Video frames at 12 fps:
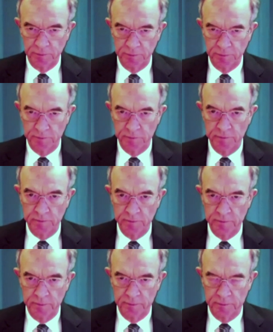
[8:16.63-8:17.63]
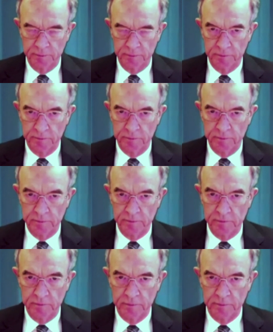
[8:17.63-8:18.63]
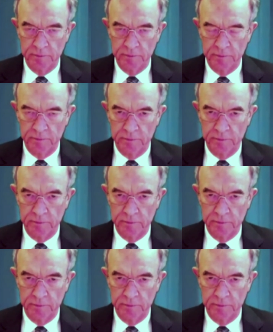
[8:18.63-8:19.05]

(silence)